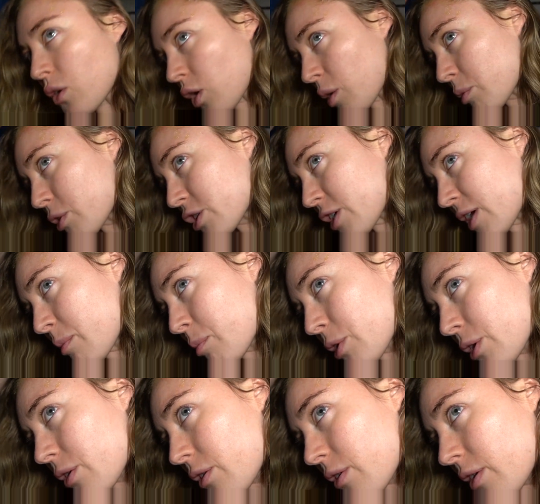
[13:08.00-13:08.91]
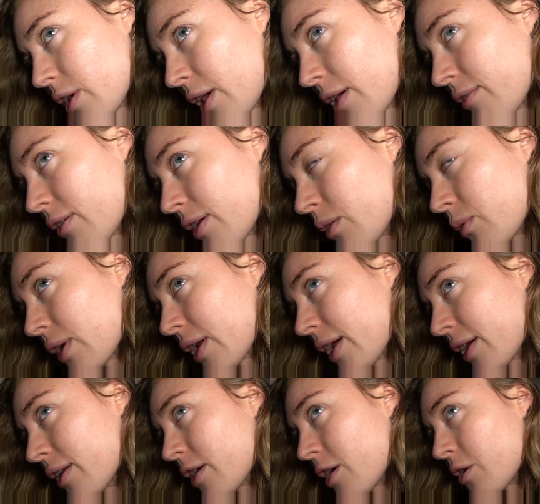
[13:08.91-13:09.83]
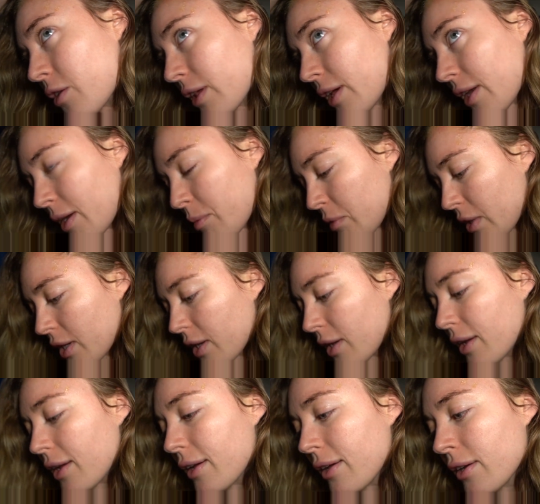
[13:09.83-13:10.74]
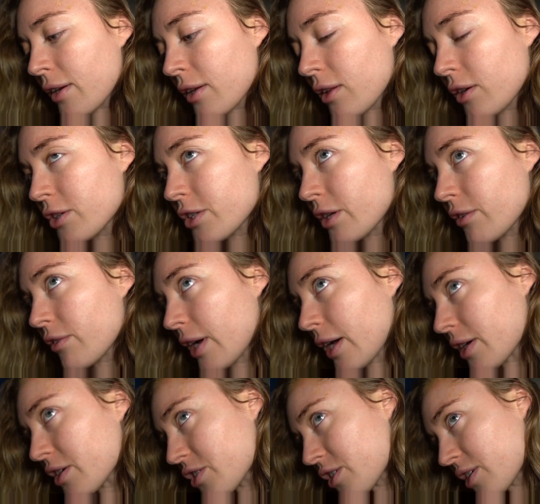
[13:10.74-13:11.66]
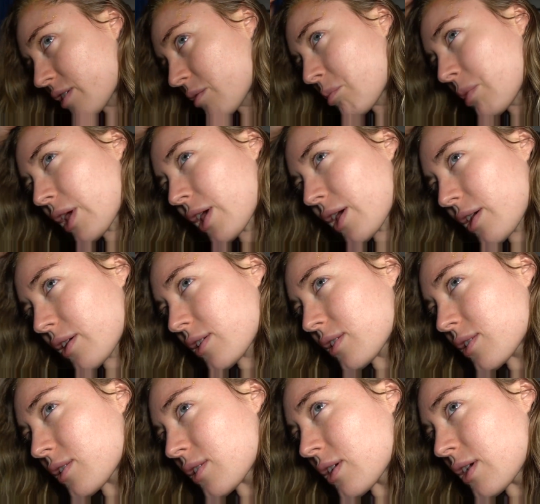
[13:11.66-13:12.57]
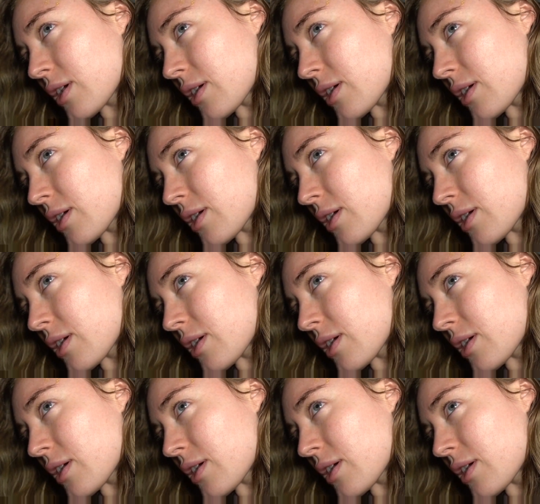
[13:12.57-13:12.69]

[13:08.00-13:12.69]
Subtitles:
normal shampoo even when I know that I'm gonna get an allergic reaction, because